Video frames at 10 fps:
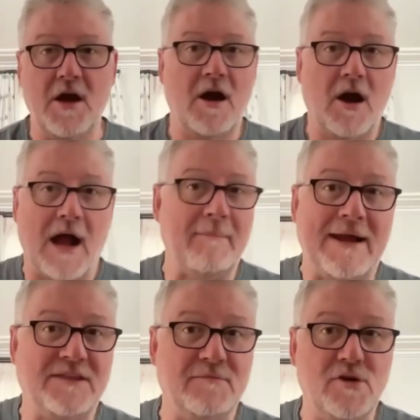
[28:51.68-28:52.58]
I
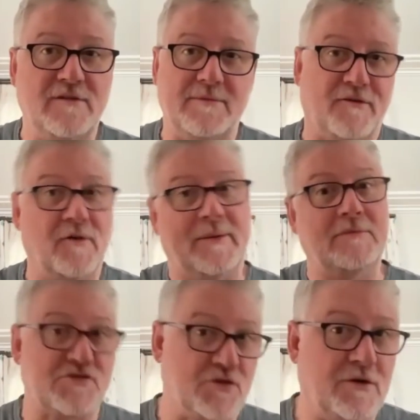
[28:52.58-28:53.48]
made the movie before
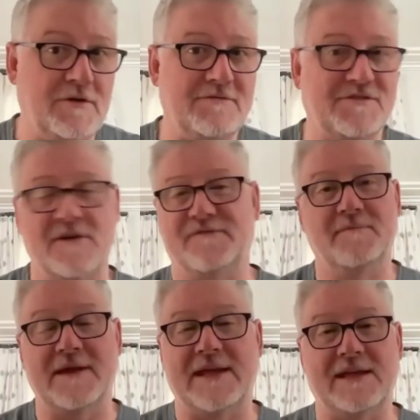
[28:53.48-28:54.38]
people saw it. So for
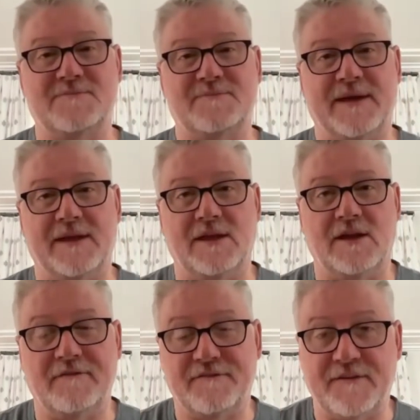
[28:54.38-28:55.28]
me, it's been, you
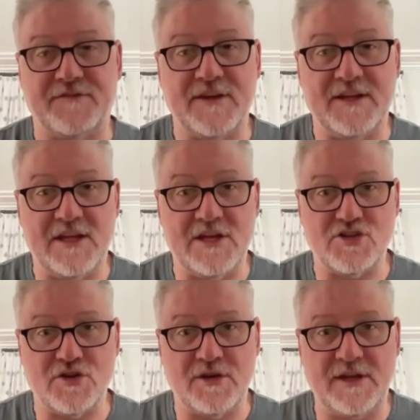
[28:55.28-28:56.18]
know, a 15-year
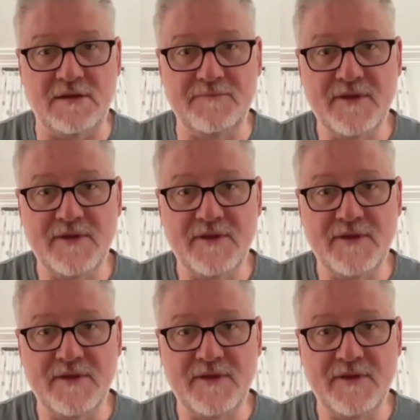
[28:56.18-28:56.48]
journey.